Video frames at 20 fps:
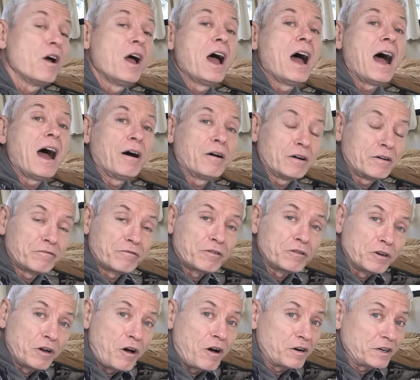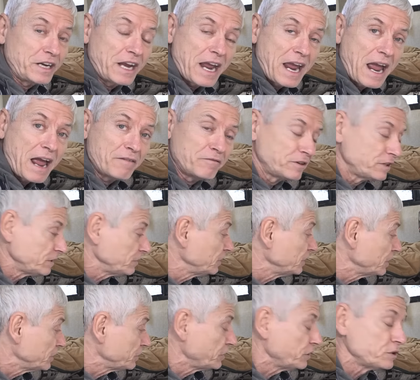However long you have it and
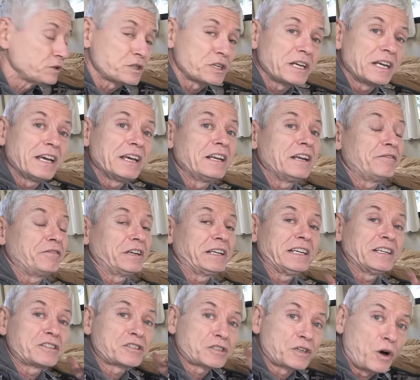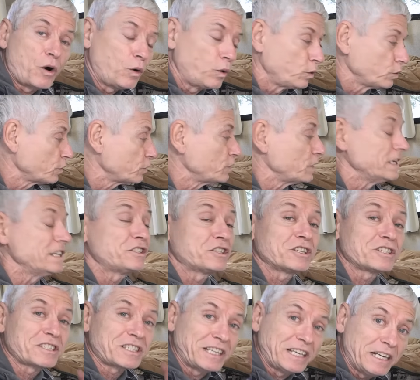you're using it, if it gets colder, it
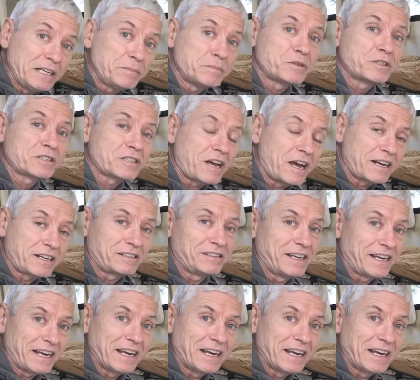just keeps cycling.